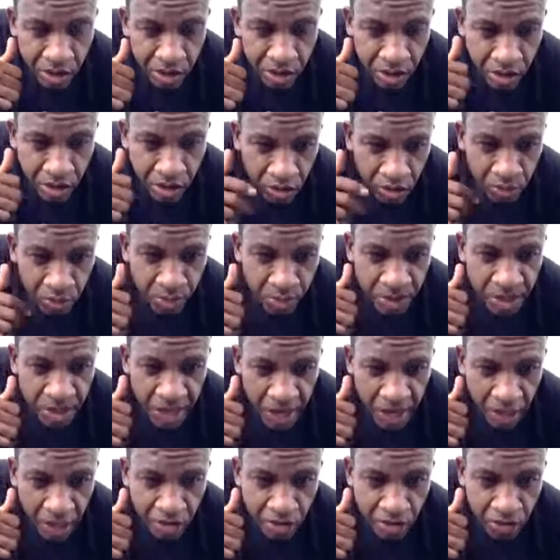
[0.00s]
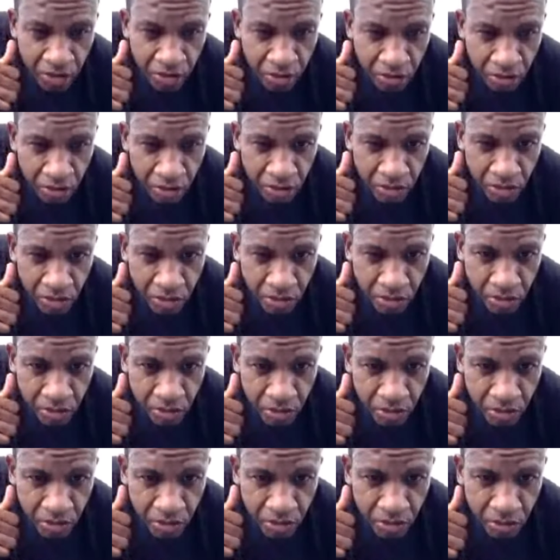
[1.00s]
the supernatural
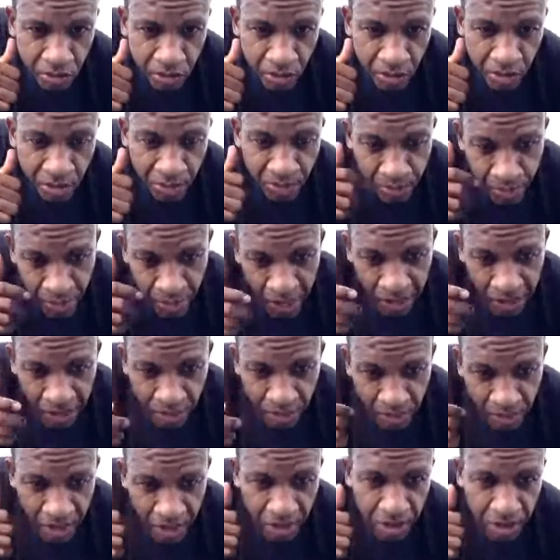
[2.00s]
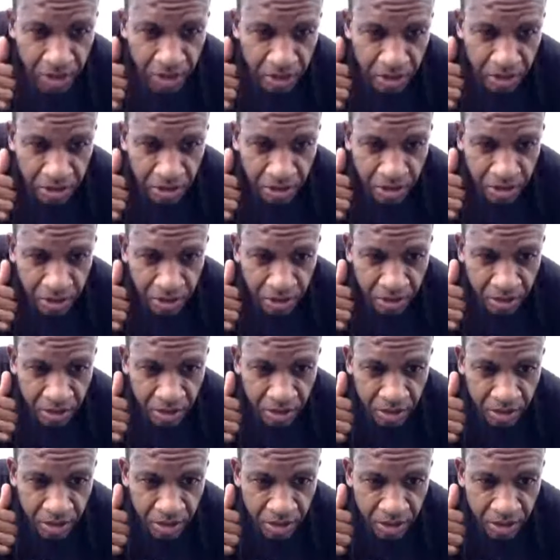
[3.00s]
matchmakers.
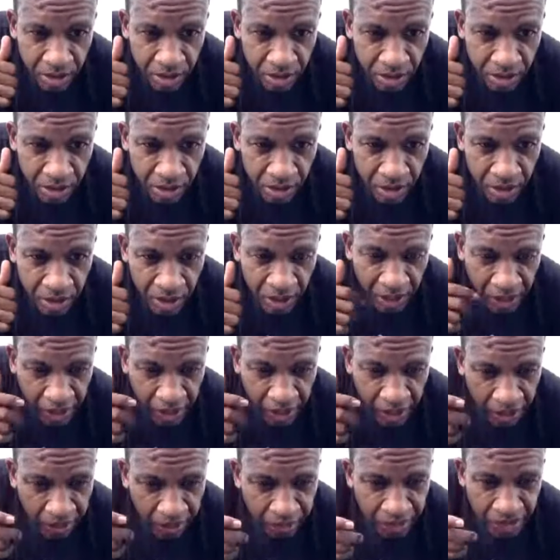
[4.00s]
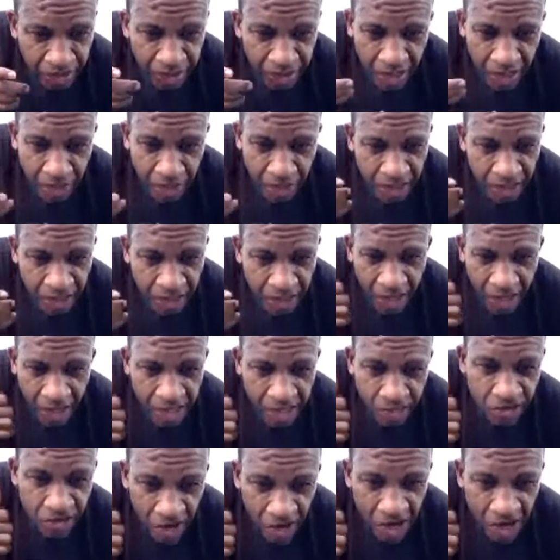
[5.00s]
And every day we get out here and we
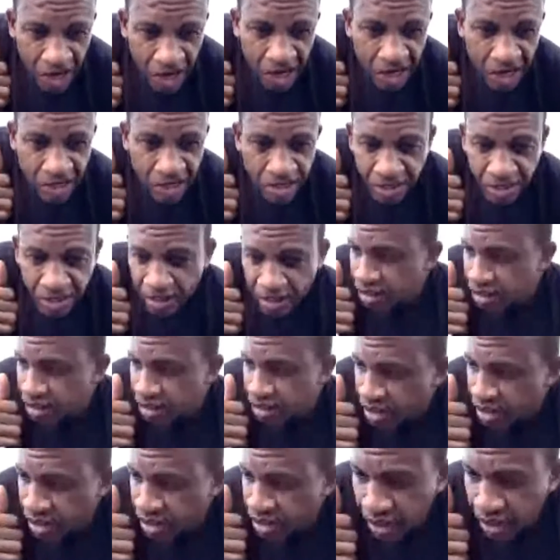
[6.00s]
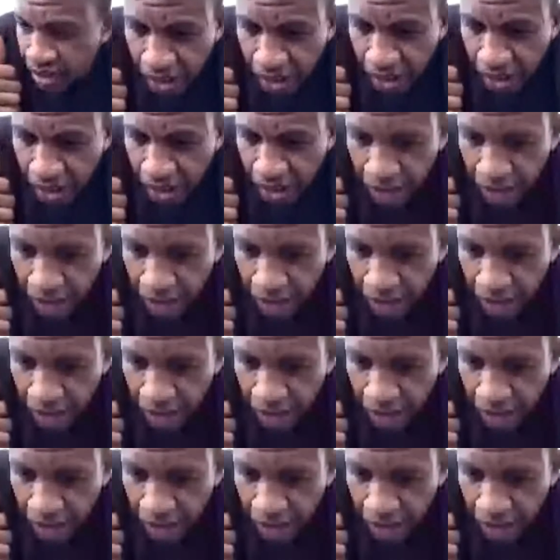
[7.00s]
grind. Every day